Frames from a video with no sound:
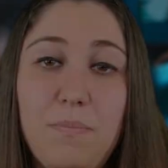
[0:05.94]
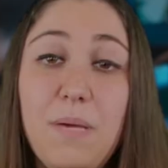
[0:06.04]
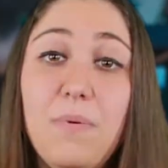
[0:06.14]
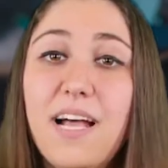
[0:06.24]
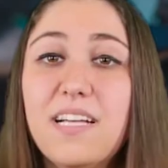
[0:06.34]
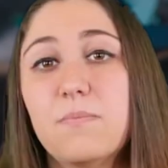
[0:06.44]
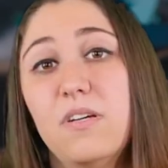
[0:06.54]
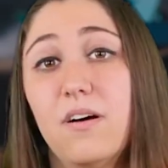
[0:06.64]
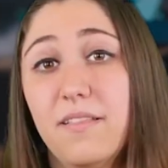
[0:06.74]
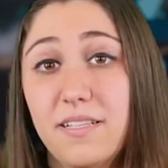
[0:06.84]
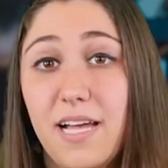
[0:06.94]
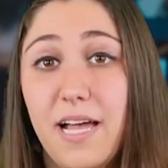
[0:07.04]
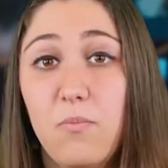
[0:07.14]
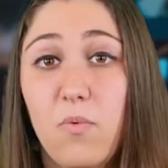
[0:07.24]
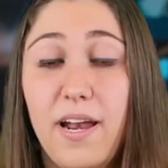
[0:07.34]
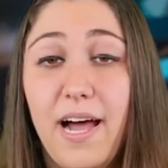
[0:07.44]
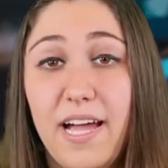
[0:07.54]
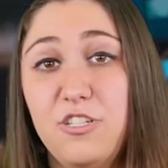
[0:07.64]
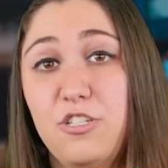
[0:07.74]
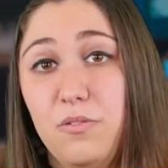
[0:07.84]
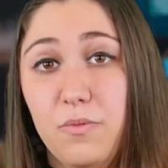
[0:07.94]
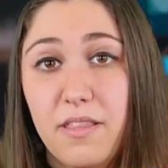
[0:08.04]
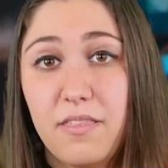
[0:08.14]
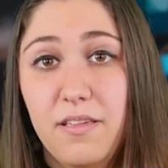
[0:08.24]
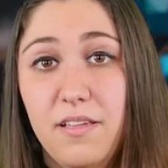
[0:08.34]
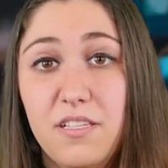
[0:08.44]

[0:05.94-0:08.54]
People ask me all the time what I shoot with.